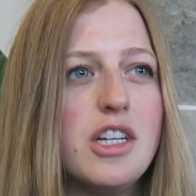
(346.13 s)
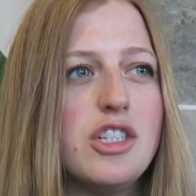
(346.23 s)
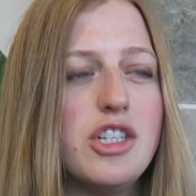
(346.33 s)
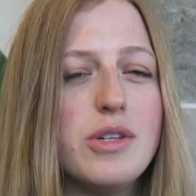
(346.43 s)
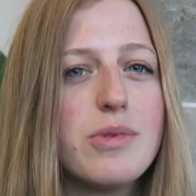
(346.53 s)

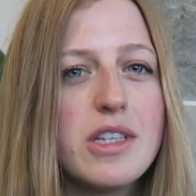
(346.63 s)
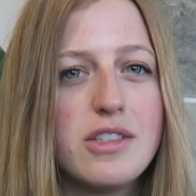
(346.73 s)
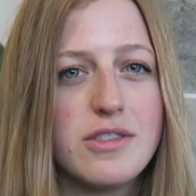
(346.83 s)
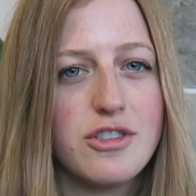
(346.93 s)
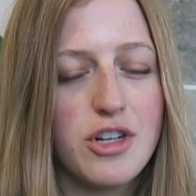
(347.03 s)
She really
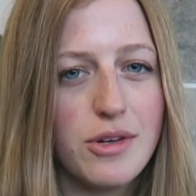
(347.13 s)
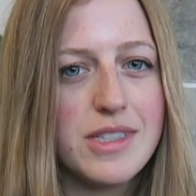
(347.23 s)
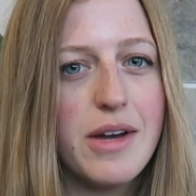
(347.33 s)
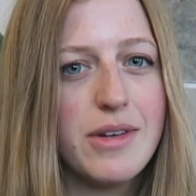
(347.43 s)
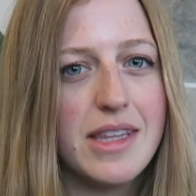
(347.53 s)
shows
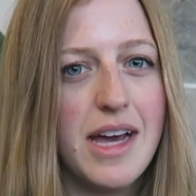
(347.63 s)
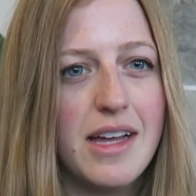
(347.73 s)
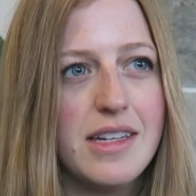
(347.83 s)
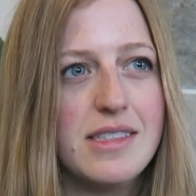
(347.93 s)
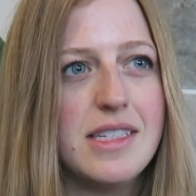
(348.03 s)
that with
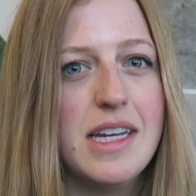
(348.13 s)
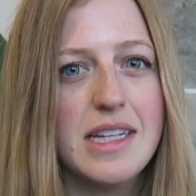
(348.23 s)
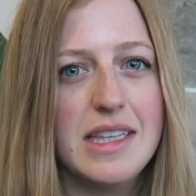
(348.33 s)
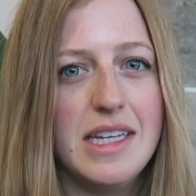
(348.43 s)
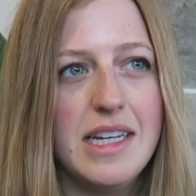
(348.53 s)
Alice and
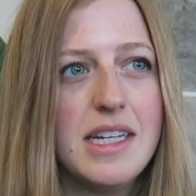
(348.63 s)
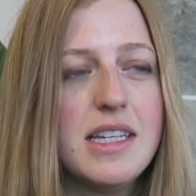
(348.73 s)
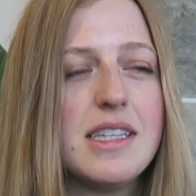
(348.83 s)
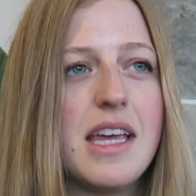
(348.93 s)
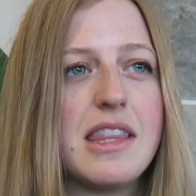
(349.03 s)

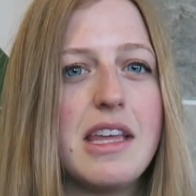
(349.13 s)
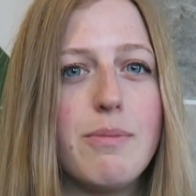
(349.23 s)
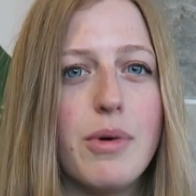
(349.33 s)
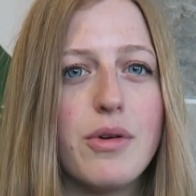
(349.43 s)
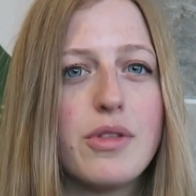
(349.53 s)
Aline. Like they
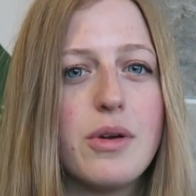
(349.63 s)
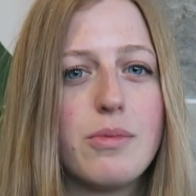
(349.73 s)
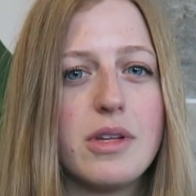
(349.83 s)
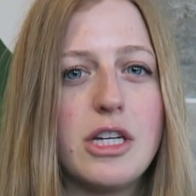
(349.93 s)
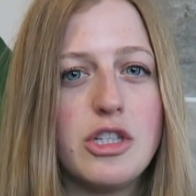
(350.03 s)
both are
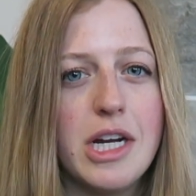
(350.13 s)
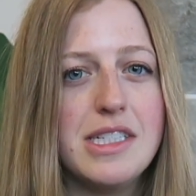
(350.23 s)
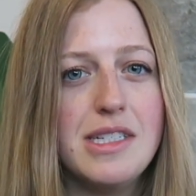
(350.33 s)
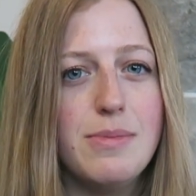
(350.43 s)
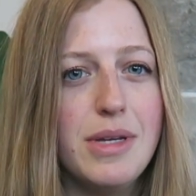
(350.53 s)
really
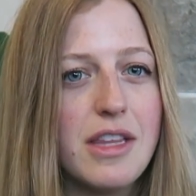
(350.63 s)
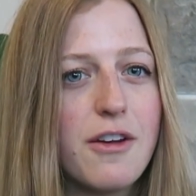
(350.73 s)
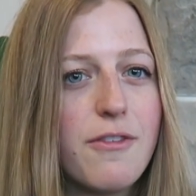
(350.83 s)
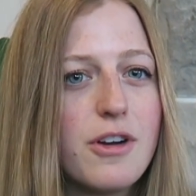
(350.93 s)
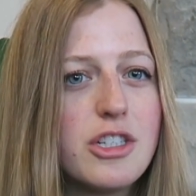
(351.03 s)
trying to be
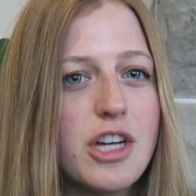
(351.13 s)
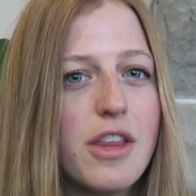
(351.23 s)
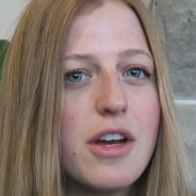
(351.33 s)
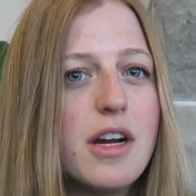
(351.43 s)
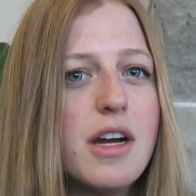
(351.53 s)
there for each
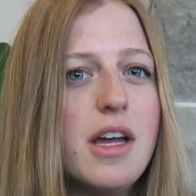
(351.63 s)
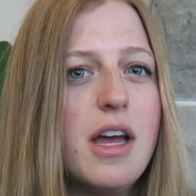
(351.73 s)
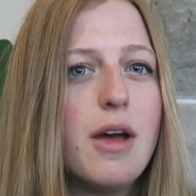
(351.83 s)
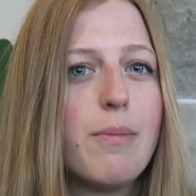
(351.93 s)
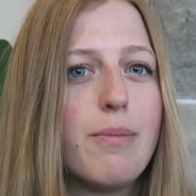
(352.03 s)
other,
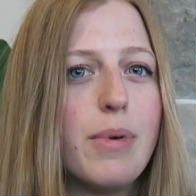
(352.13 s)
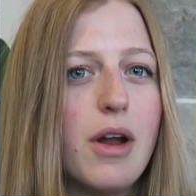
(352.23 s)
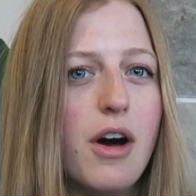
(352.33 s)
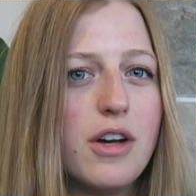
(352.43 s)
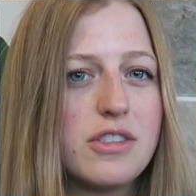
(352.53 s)

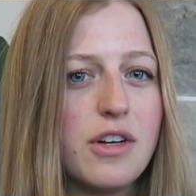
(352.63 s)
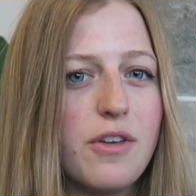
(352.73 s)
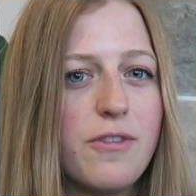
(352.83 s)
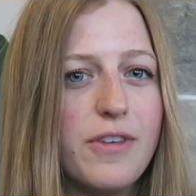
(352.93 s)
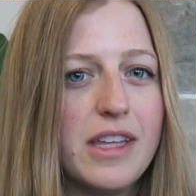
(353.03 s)
but
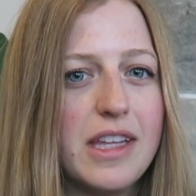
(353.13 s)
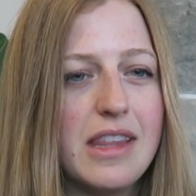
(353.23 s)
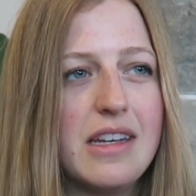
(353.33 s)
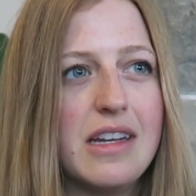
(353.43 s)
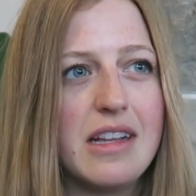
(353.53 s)
also feeling
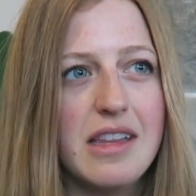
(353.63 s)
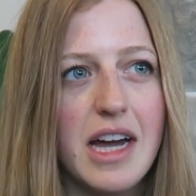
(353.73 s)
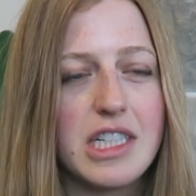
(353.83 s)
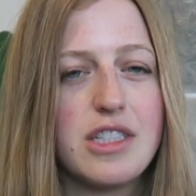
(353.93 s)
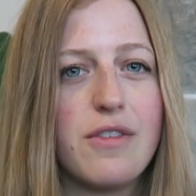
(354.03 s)
the
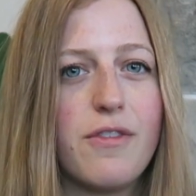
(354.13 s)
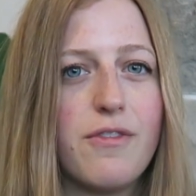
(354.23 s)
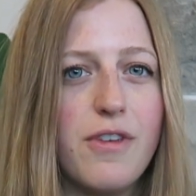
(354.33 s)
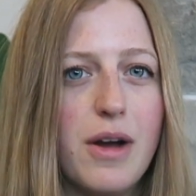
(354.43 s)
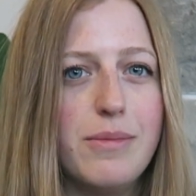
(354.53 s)
neglect
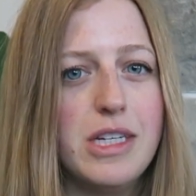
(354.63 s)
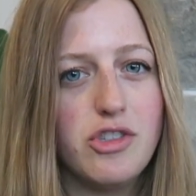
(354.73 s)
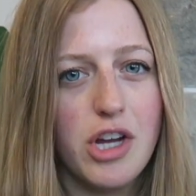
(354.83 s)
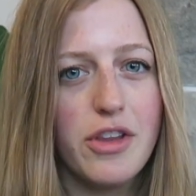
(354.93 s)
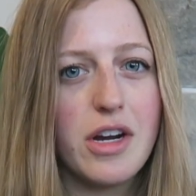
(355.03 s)
from
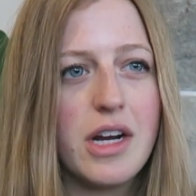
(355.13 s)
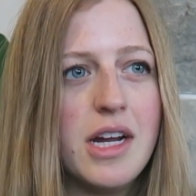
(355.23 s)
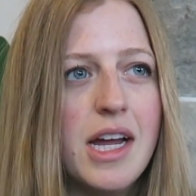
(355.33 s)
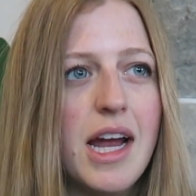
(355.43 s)
each other.